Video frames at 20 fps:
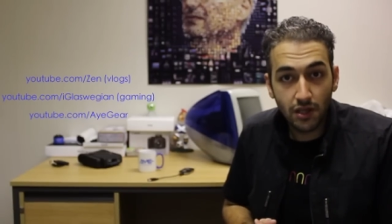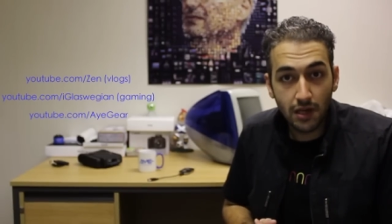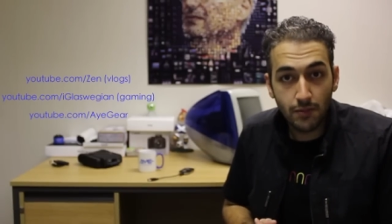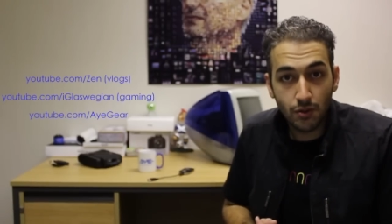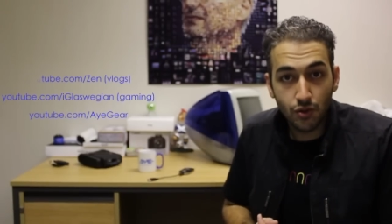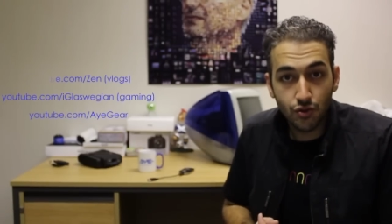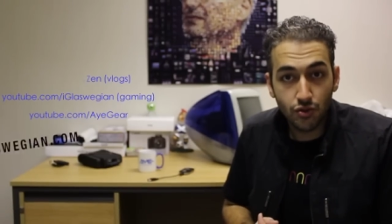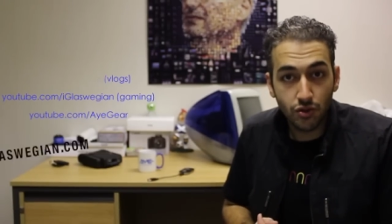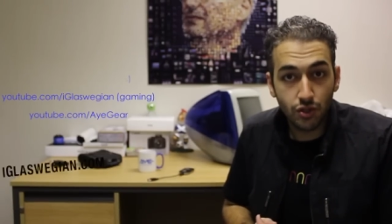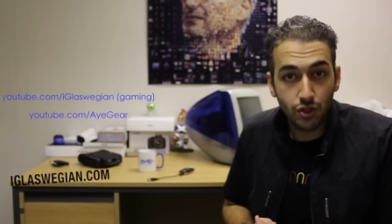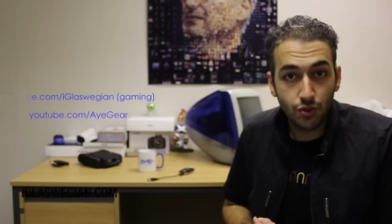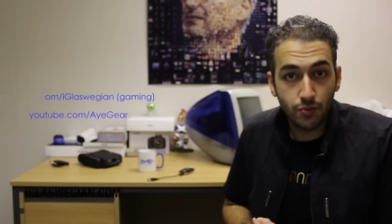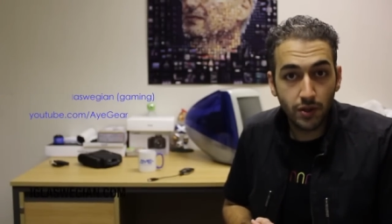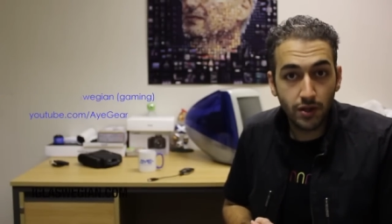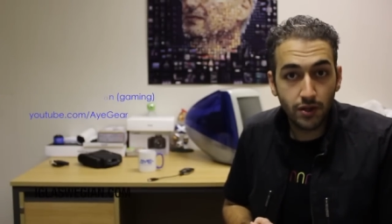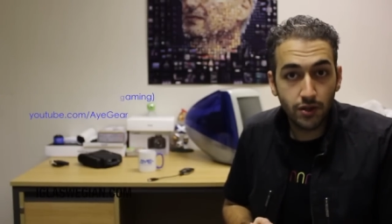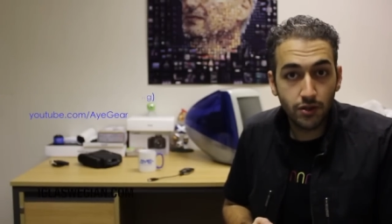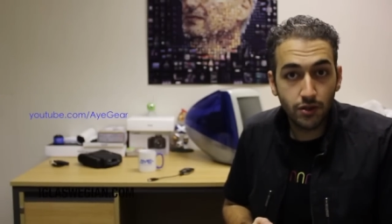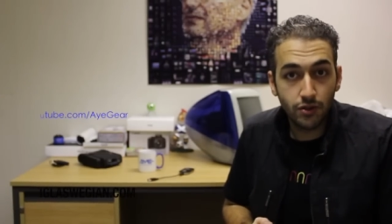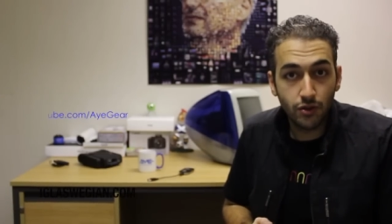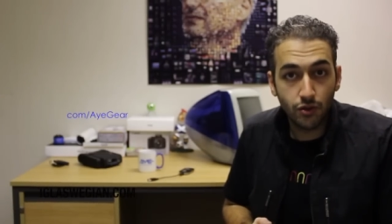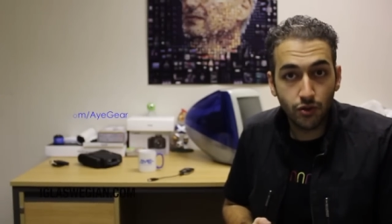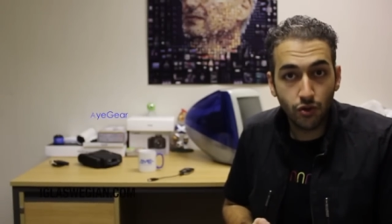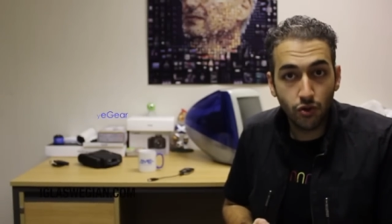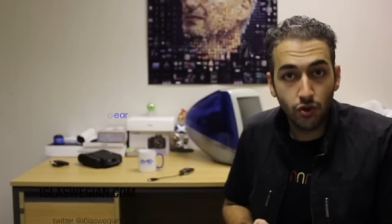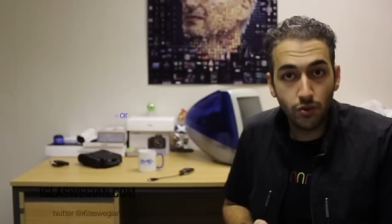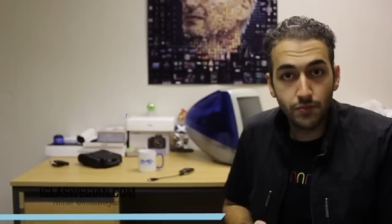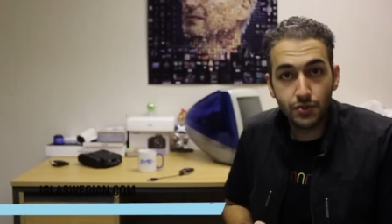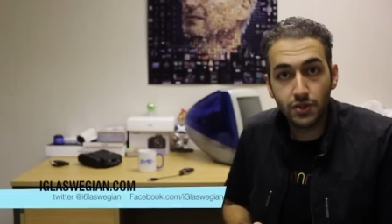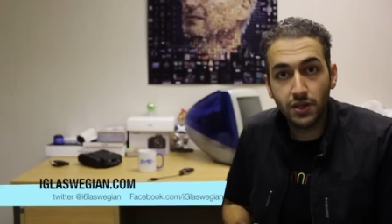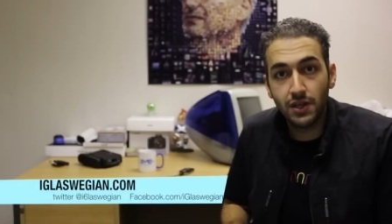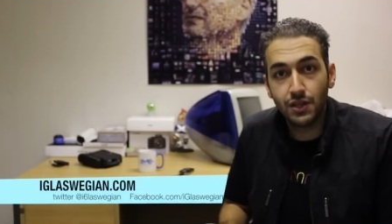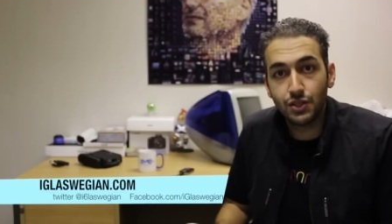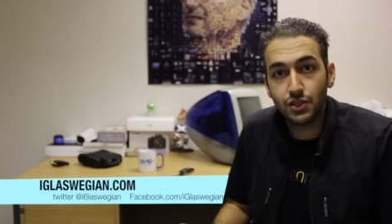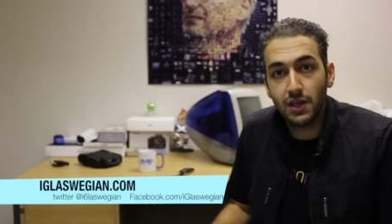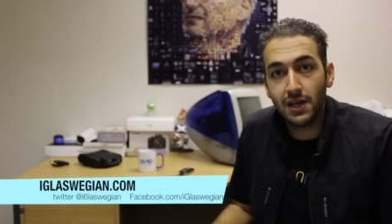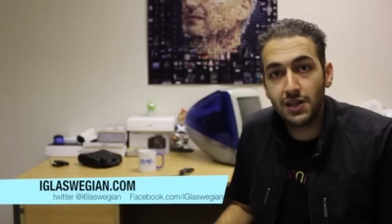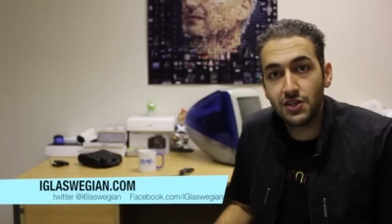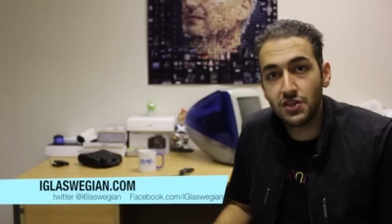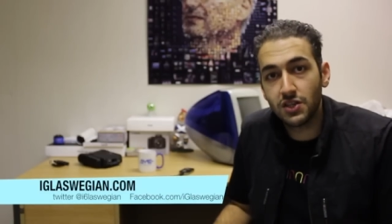I'm also on Twitter dot com
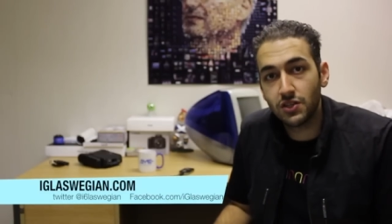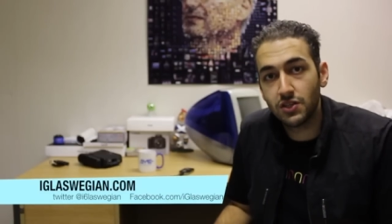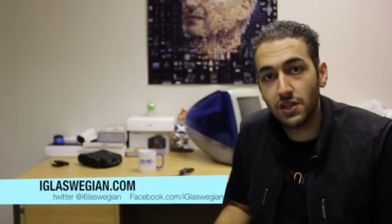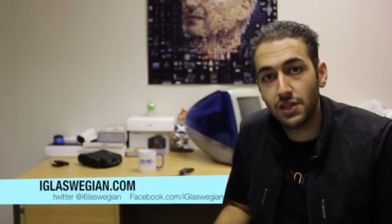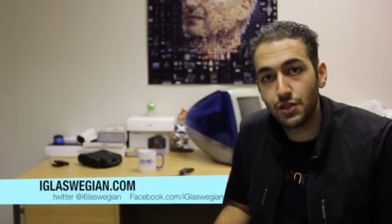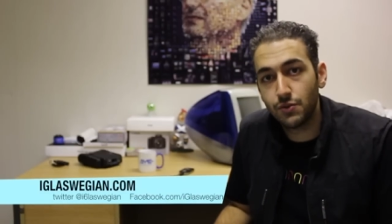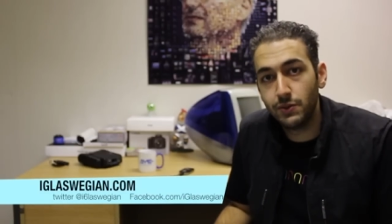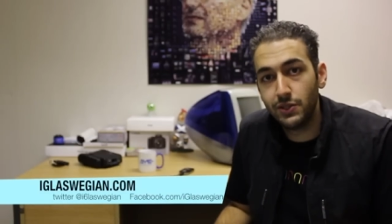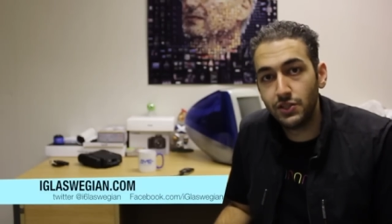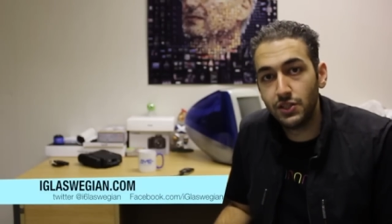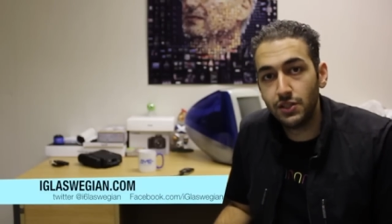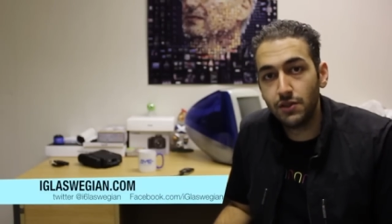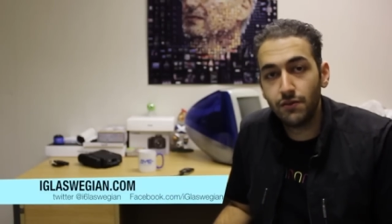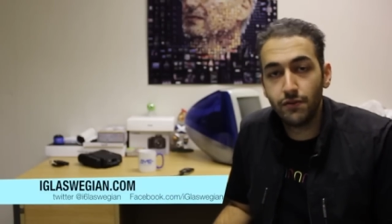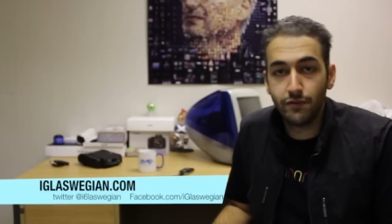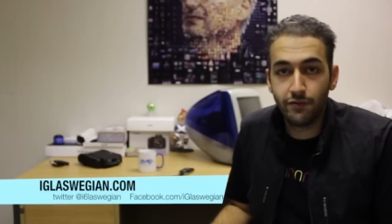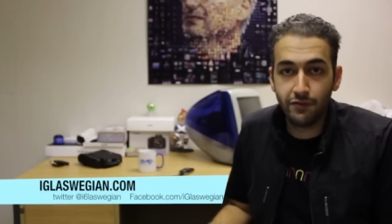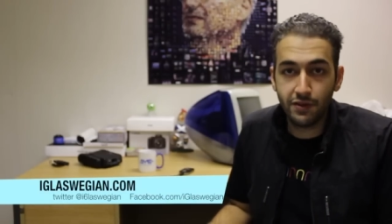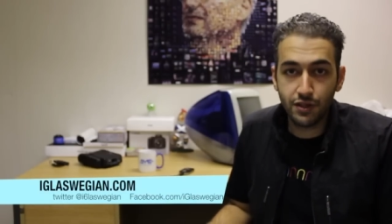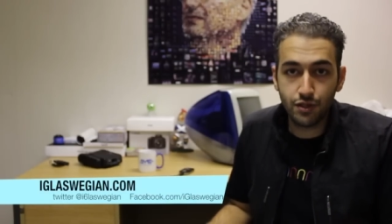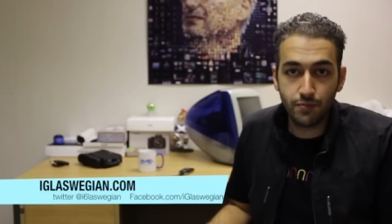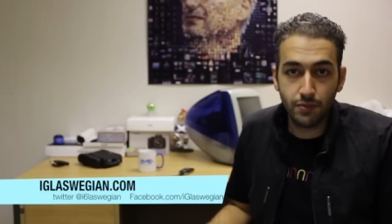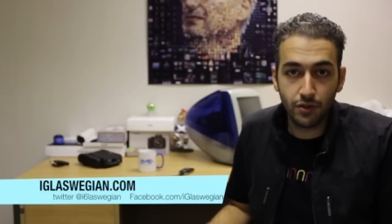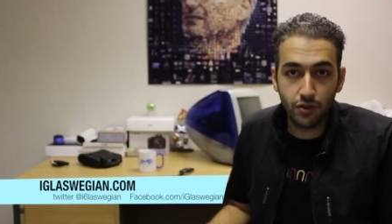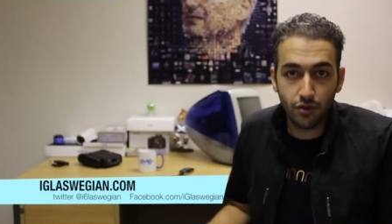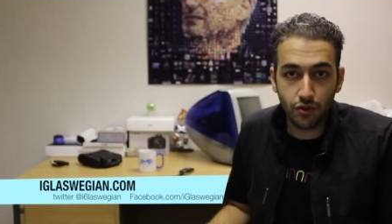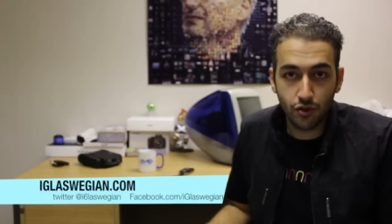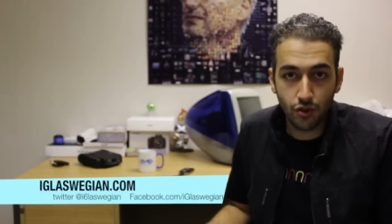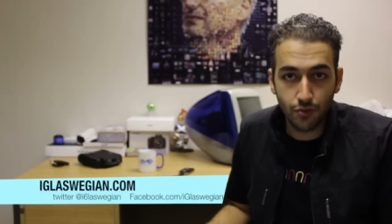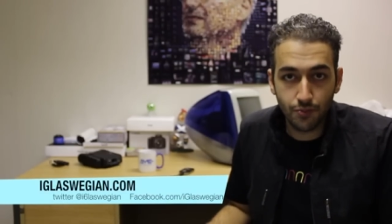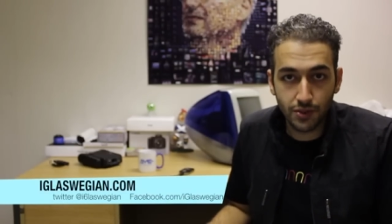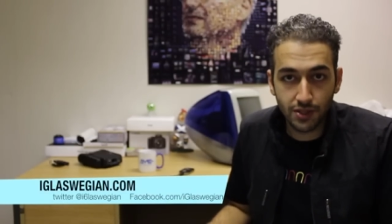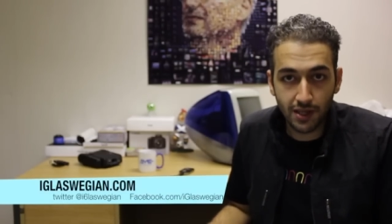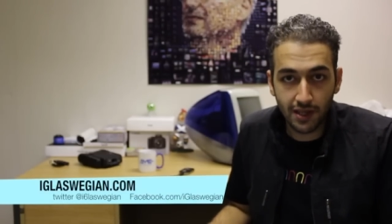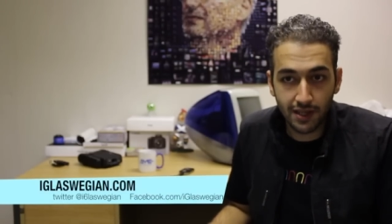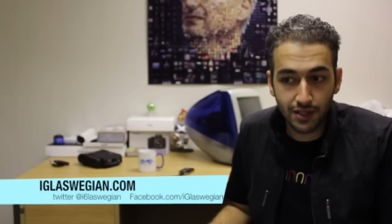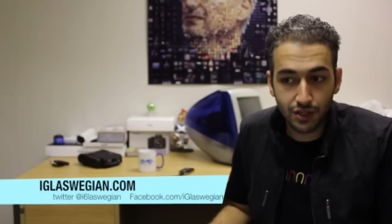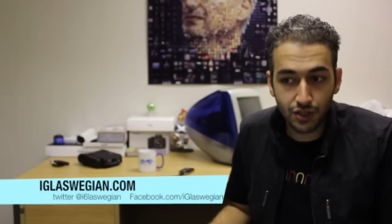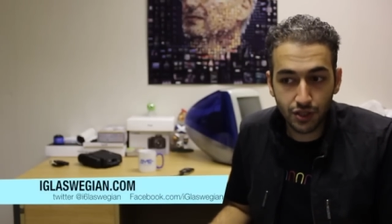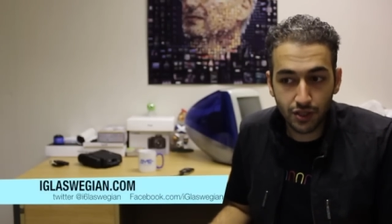slash i six glaswegian, Facebook dot com
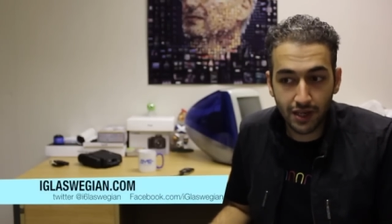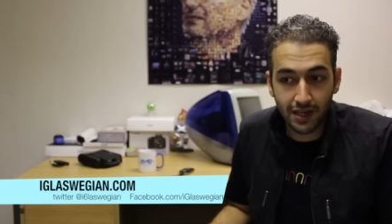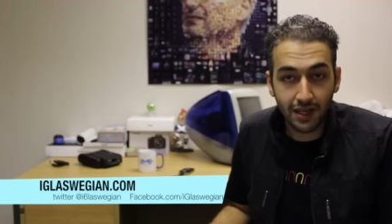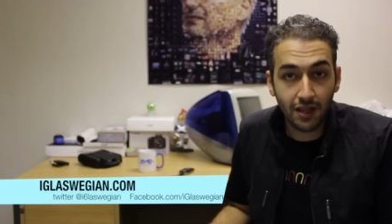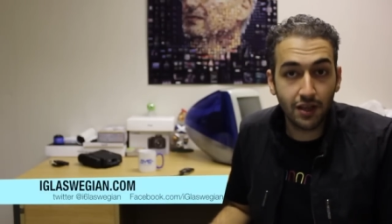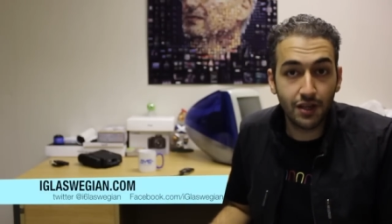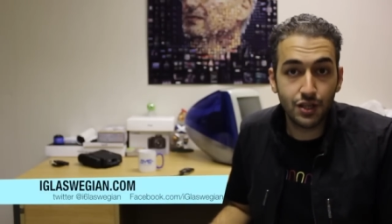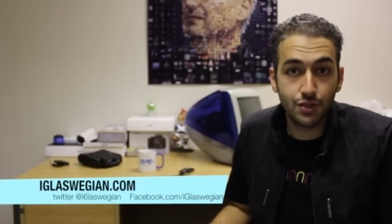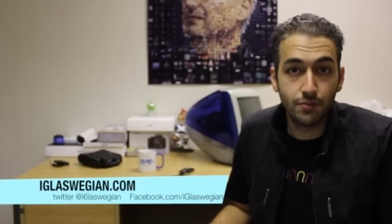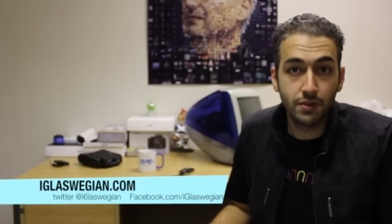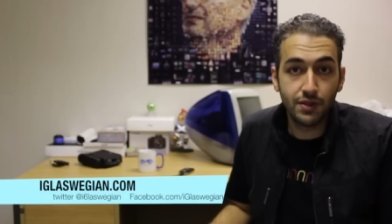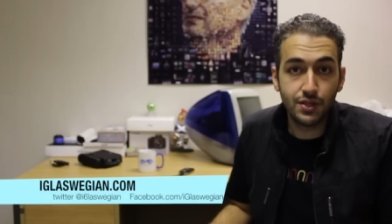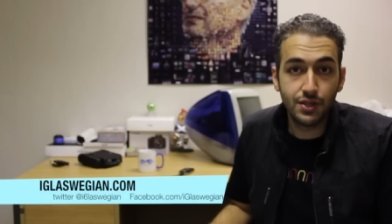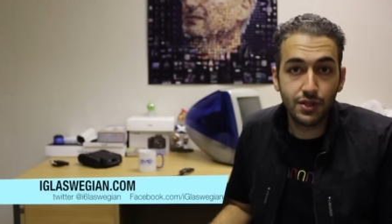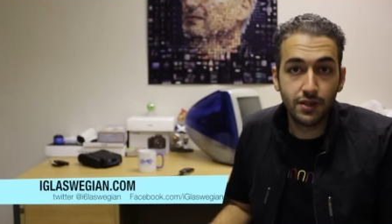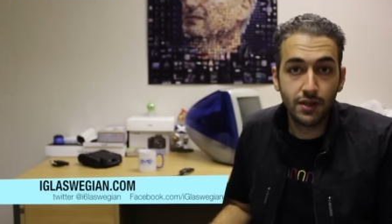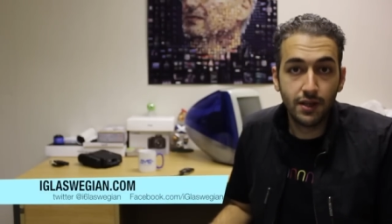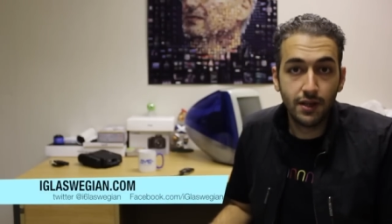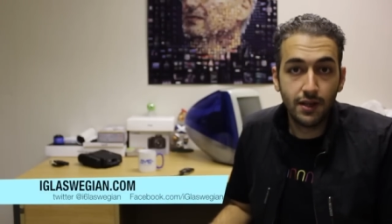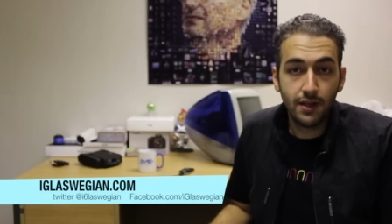slash i glaswegian.